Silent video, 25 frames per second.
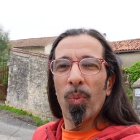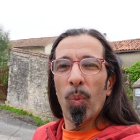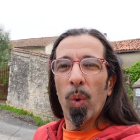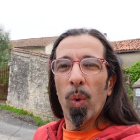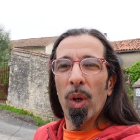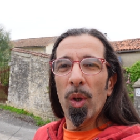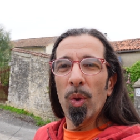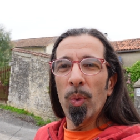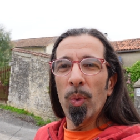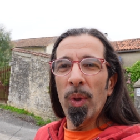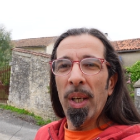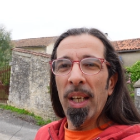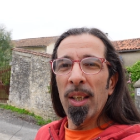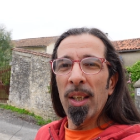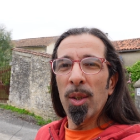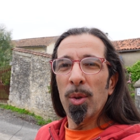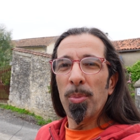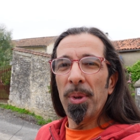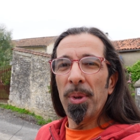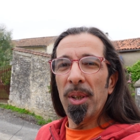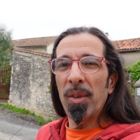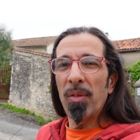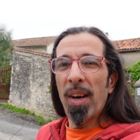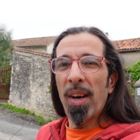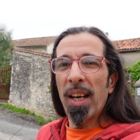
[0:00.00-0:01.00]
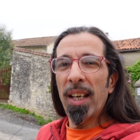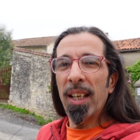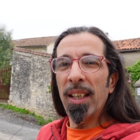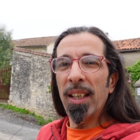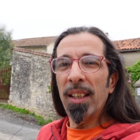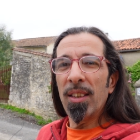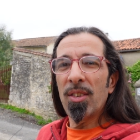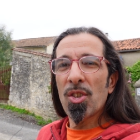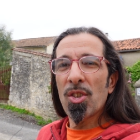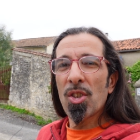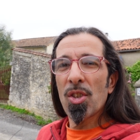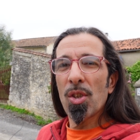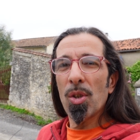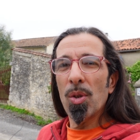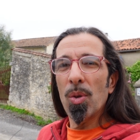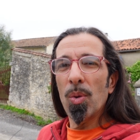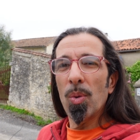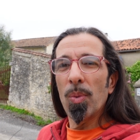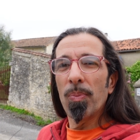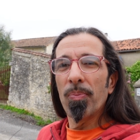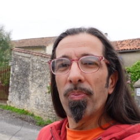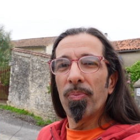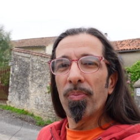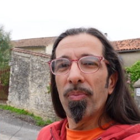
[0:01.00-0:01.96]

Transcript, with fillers: Will Neil be ready to